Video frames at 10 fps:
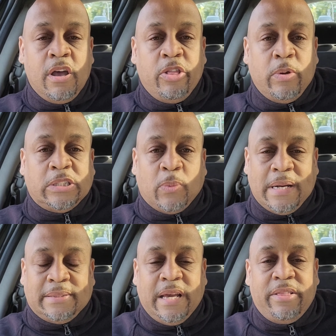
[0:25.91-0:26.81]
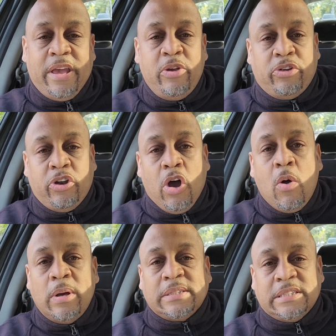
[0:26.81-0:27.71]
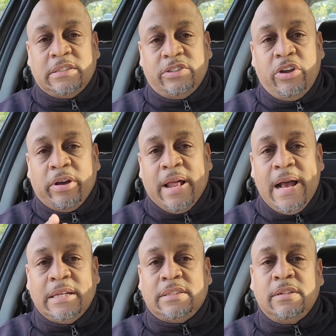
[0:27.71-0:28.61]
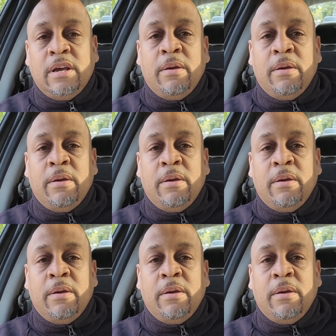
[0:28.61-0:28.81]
The reason why I say that you should always listen to your clients